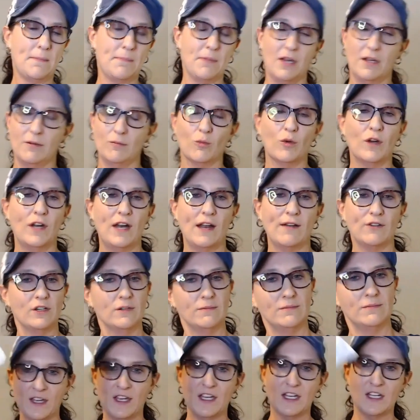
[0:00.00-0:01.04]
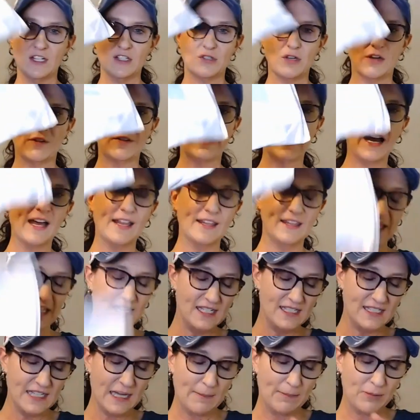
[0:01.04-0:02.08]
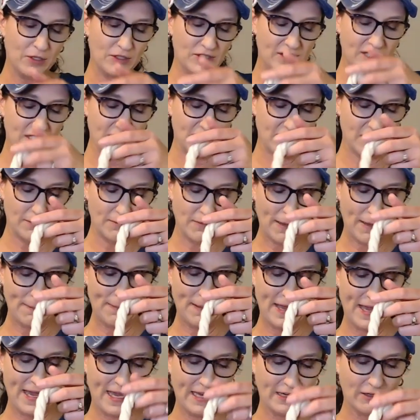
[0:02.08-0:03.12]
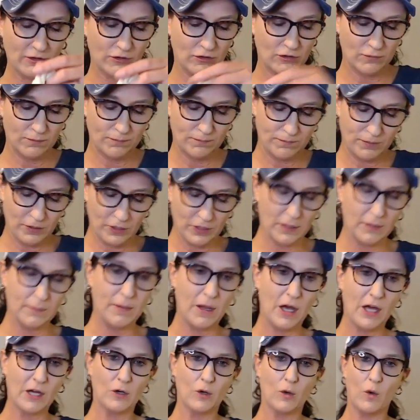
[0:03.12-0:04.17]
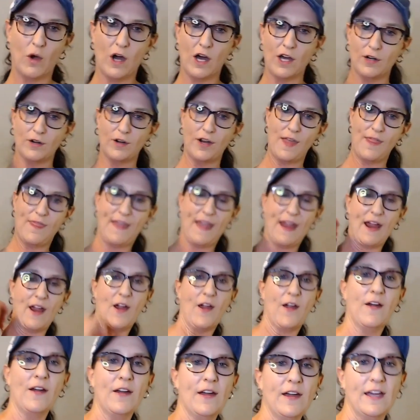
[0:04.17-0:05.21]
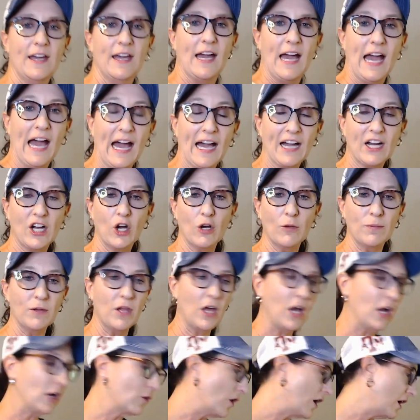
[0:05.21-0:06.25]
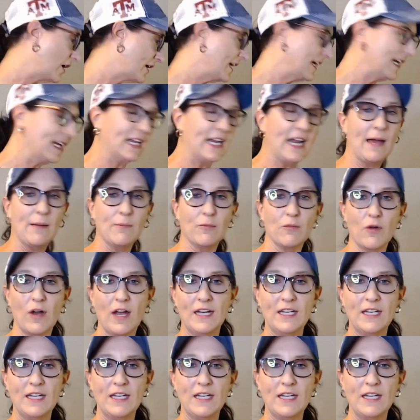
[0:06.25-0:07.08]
but whatever. So I've got these, I put these in my bag, put a bottle of water in there. I go block walking and I'm